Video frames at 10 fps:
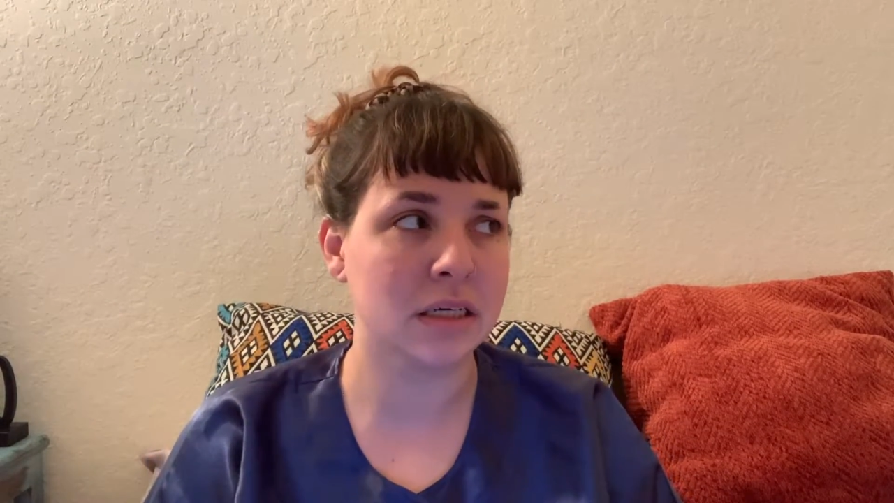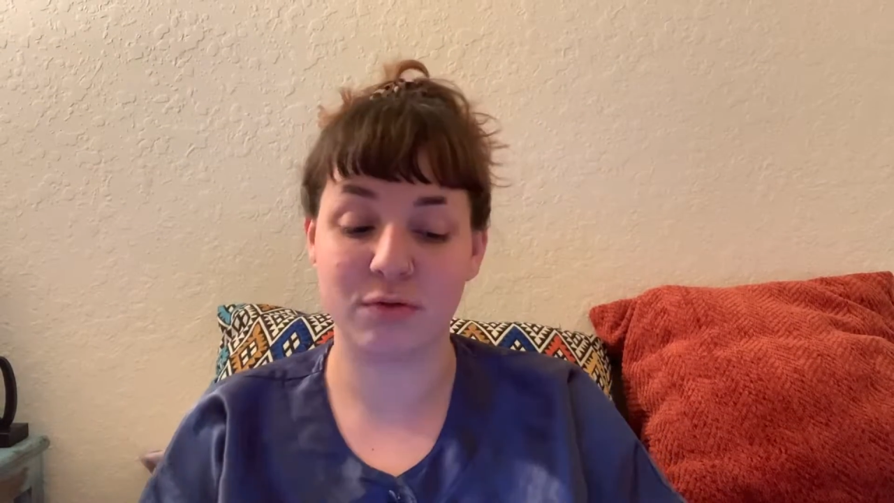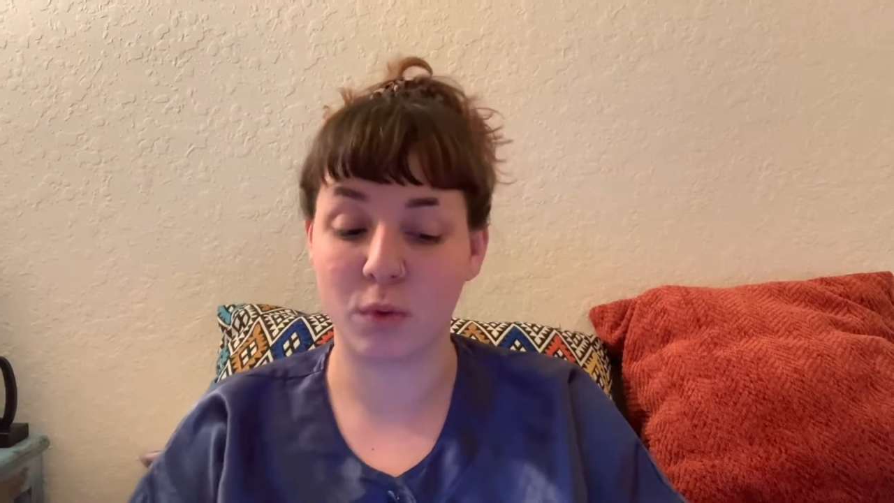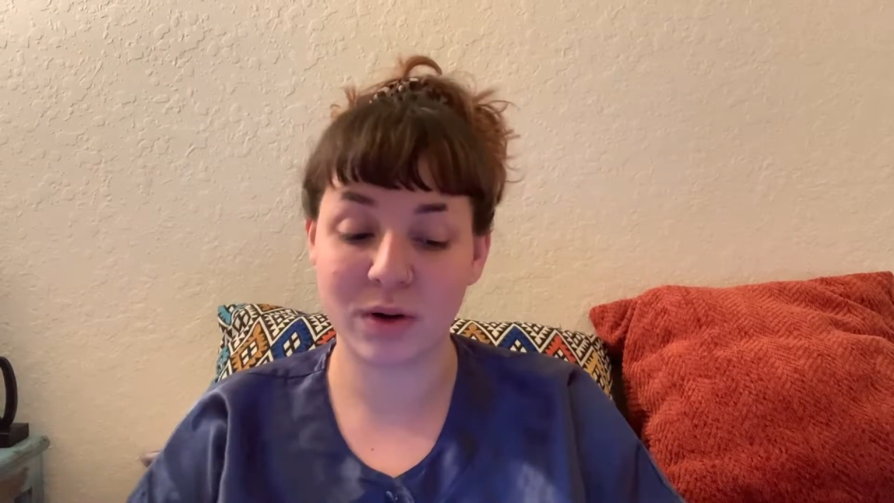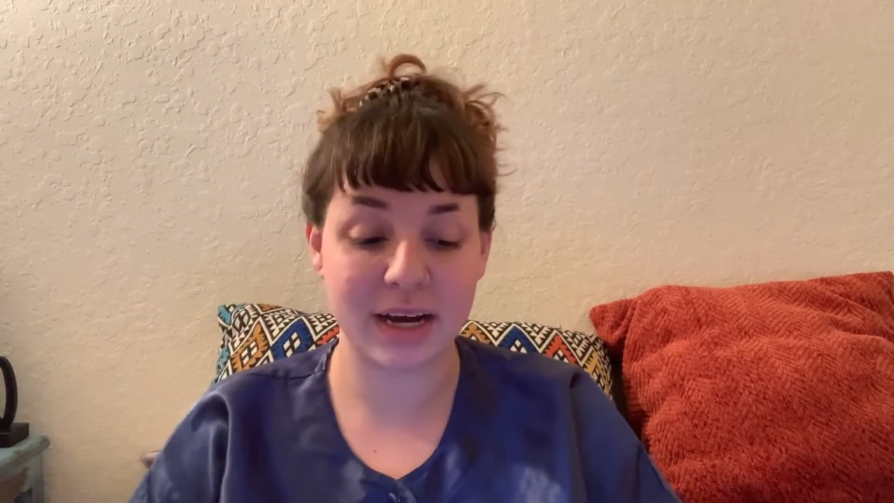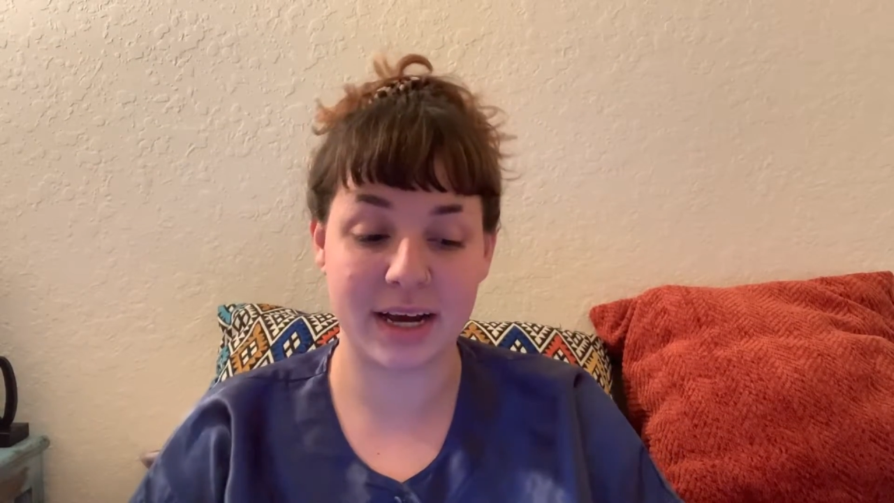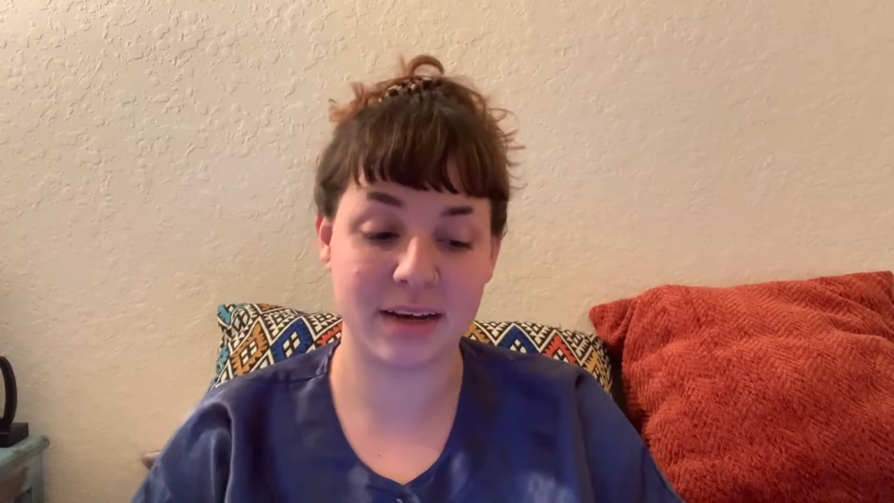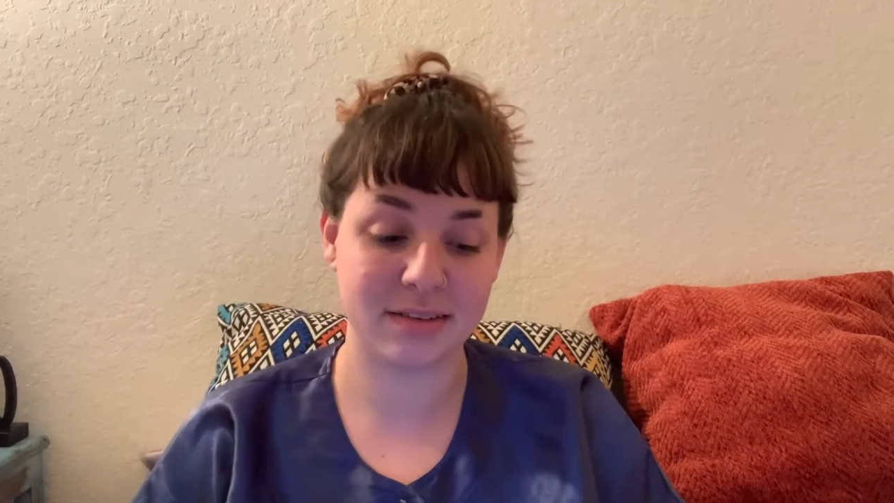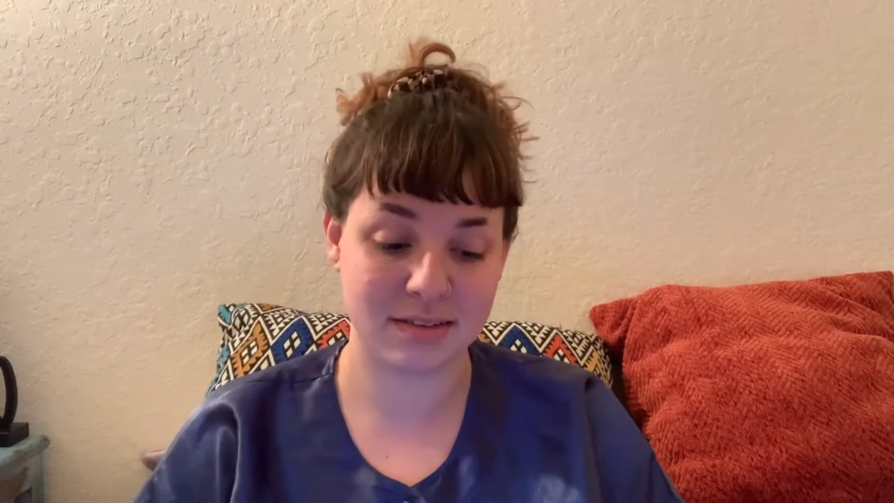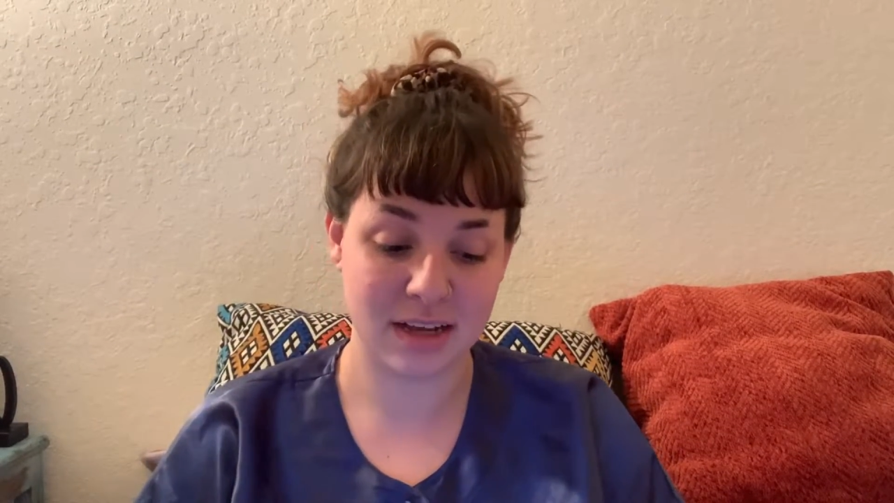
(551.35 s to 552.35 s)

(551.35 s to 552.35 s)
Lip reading: 4 days.